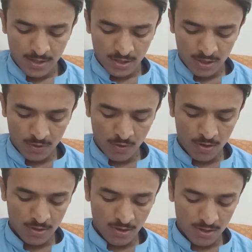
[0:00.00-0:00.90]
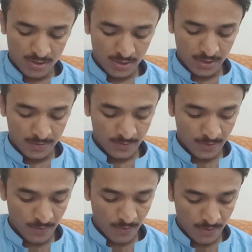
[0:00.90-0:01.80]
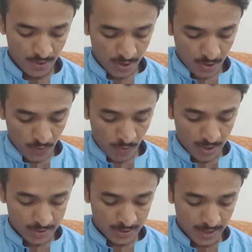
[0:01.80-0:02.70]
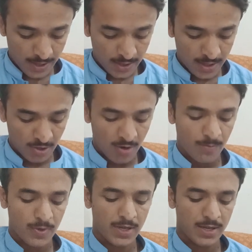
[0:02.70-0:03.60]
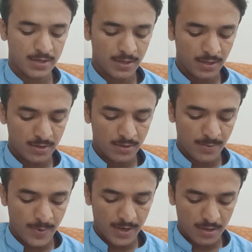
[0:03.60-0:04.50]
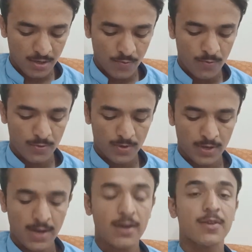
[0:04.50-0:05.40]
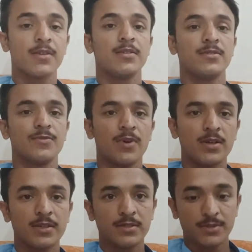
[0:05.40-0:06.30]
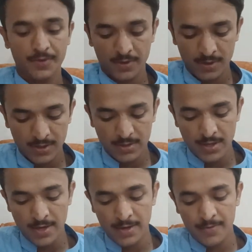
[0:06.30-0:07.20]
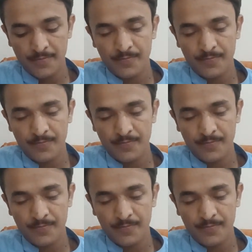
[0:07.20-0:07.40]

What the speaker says: recognizing what's said and comprehending the matter, that is what is understanding